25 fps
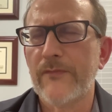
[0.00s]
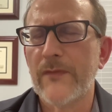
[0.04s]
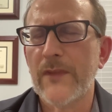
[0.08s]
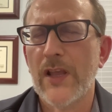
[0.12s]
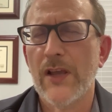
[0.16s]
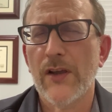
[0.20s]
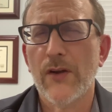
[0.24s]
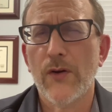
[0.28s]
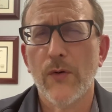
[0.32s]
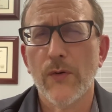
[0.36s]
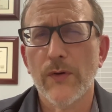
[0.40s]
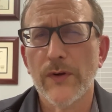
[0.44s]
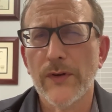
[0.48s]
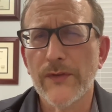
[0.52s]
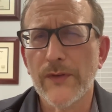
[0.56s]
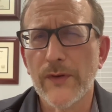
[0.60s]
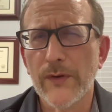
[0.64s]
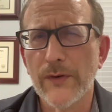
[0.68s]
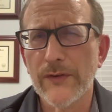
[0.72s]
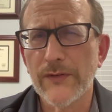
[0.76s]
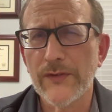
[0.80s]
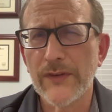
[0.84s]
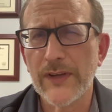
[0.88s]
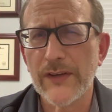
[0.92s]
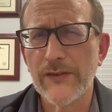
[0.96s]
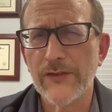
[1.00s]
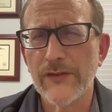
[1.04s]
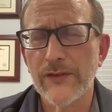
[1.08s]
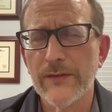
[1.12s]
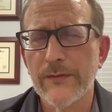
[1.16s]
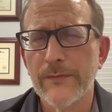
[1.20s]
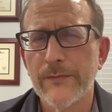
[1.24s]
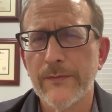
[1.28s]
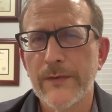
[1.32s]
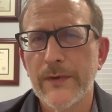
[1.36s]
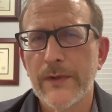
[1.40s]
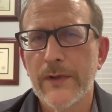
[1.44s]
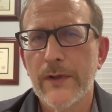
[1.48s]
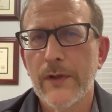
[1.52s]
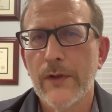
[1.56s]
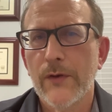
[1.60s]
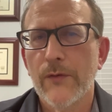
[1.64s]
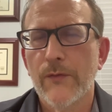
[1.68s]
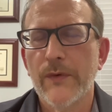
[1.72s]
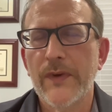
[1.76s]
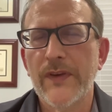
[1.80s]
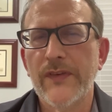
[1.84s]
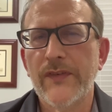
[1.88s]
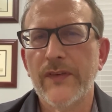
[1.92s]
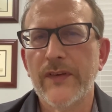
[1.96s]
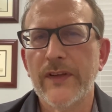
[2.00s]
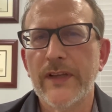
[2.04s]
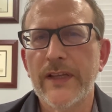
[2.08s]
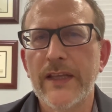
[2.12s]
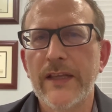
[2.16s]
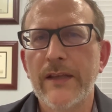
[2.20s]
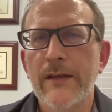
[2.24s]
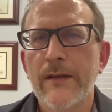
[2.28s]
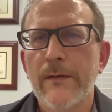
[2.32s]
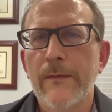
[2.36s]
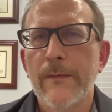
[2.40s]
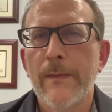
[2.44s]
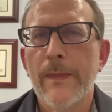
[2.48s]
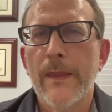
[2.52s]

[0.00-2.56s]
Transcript: a cortisone injection recently,